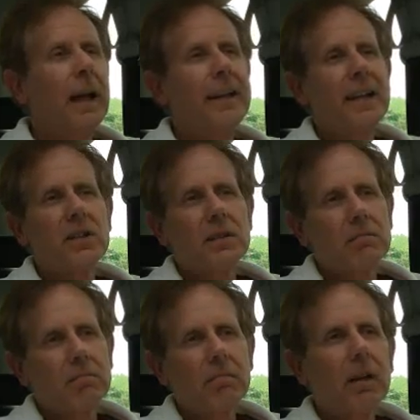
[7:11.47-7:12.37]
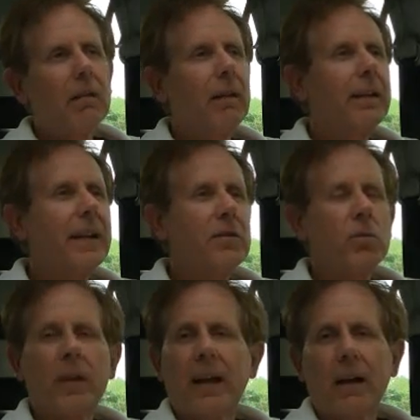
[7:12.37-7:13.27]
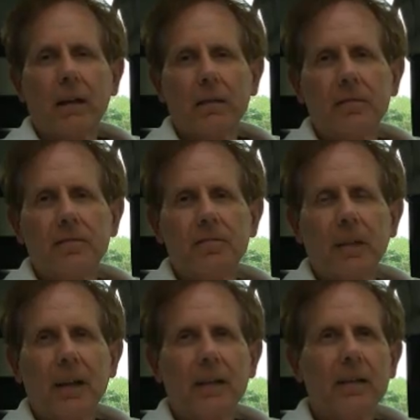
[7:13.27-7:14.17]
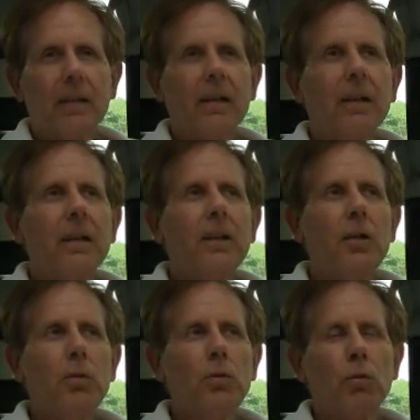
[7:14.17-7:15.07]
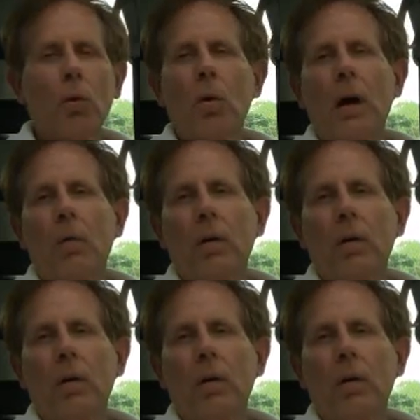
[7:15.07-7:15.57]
And that's who they are. And you grow